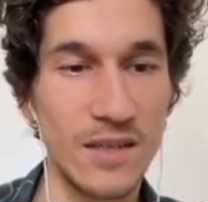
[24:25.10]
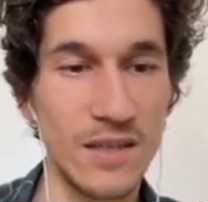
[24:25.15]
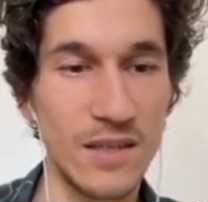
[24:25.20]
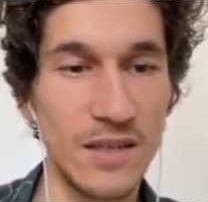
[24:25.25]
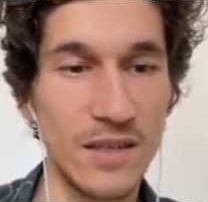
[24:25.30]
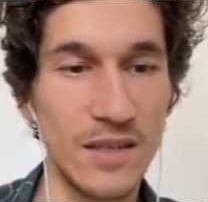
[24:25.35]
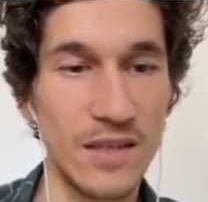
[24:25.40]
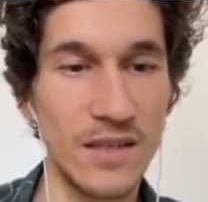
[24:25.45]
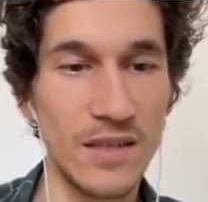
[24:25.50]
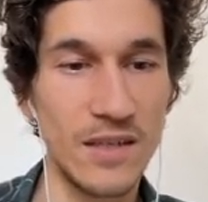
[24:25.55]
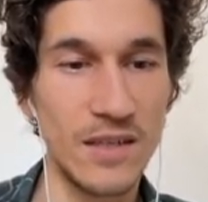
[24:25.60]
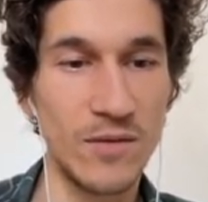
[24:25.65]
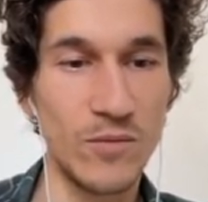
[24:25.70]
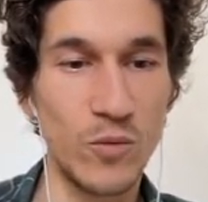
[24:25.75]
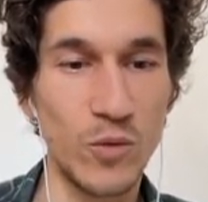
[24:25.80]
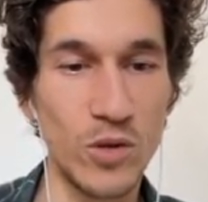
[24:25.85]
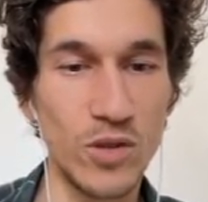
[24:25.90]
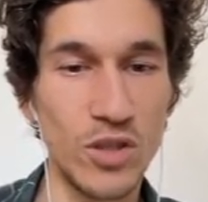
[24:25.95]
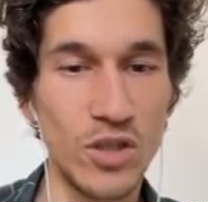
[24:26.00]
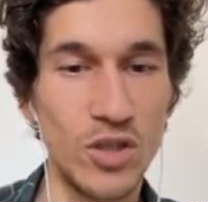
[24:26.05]
And
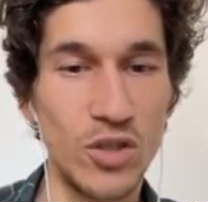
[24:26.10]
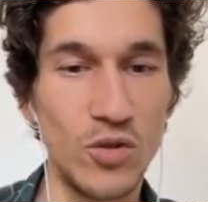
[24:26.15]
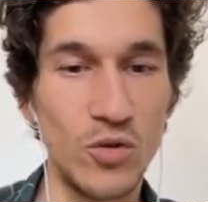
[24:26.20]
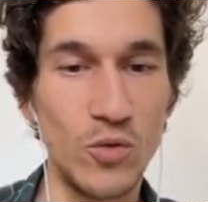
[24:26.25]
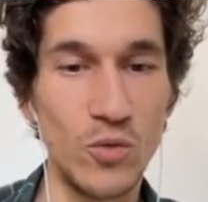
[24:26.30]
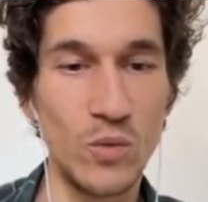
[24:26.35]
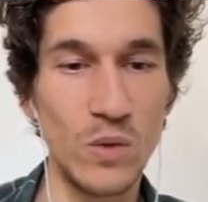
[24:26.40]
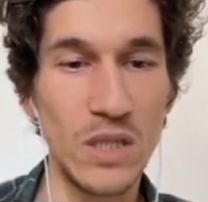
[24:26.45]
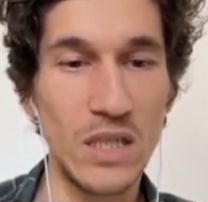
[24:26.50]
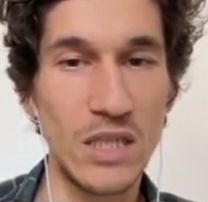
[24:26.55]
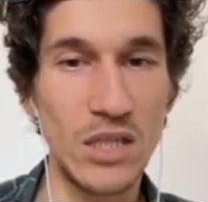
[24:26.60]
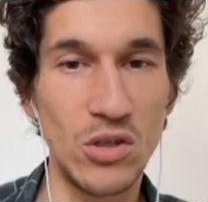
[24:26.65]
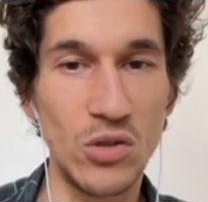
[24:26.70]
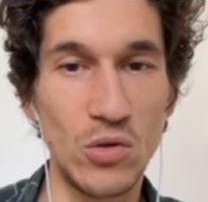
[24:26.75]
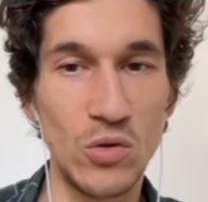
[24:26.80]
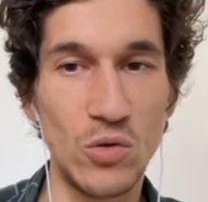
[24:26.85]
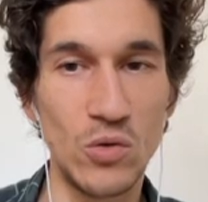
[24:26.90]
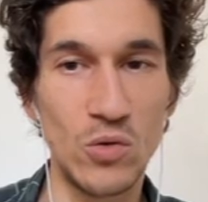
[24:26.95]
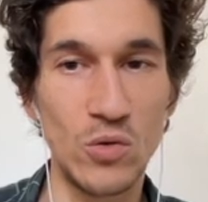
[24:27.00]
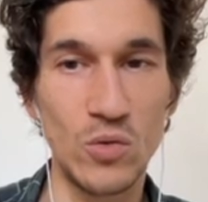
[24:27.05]
what do we
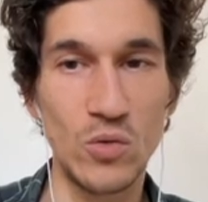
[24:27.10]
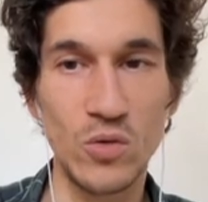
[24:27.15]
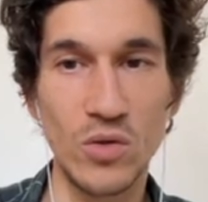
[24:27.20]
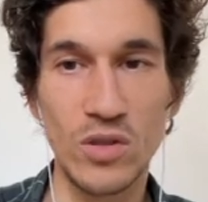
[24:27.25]
do?